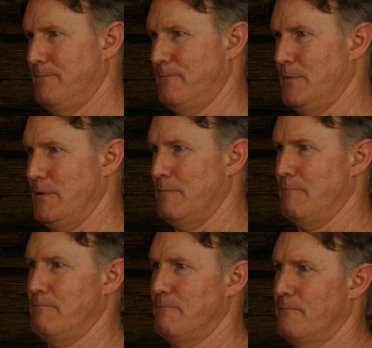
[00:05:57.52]
Yeah,
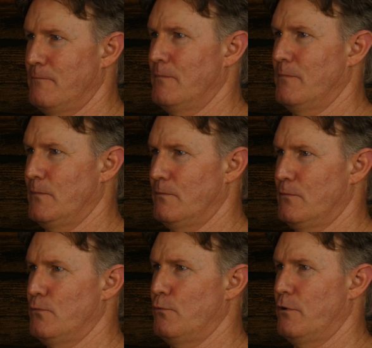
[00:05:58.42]

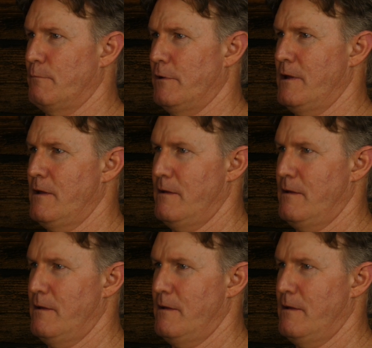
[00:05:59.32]
good work, buddy.